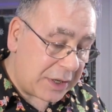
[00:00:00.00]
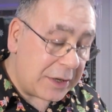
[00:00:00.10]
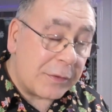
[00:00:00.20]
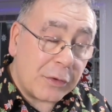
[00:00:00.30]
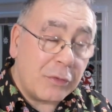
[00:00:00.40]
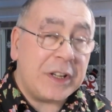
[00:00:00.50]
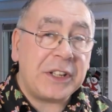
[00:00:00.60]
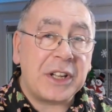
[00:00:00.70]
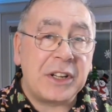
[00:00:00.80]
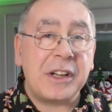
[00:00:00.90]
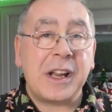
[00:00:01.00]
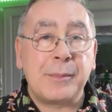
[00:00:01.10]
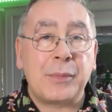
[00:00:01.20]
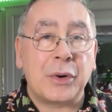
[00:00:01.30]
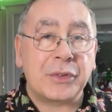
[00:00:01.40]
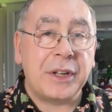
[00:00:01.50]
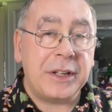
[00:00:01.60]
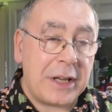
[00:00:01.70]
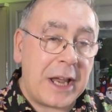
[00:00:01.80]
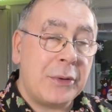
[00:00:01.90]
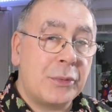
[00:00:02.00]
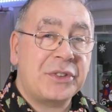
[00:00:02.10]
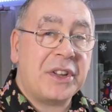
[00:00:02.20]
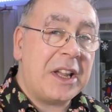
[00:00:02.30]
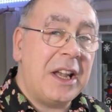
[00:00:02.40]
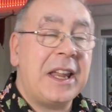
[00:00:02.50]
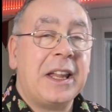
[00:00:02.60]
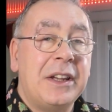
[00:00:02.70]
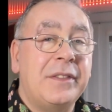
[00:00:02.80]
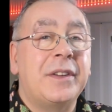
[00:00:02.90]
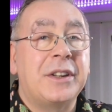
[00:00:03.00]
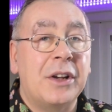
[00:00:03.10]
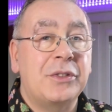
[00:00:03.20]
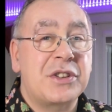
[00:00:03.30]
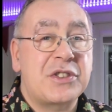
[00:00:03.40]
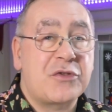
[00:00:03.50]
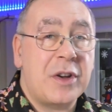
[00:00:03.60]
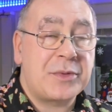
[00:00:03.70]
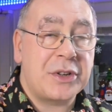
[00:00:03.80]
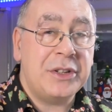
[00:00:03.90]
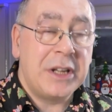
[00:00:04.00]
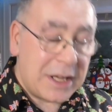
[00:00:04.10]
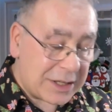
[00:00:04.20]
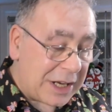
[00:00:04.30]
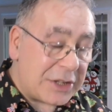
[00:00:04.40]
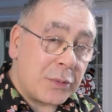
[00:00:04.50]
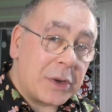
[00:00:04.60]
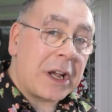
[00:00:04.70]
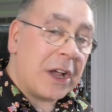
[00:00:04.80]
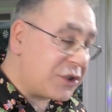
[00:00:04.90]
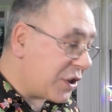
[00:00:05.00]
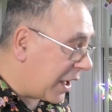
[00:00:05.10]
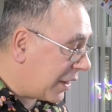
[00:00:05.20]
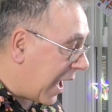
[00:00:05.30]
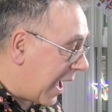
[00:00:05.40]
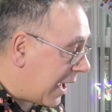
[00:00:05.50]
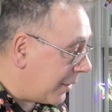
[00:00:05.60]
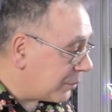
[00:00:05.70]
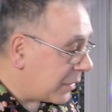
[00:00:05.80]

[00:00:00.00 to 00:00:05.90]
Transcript: and I've already done an unboxing, and I will stick a link in the video description in case you want to go and check that out.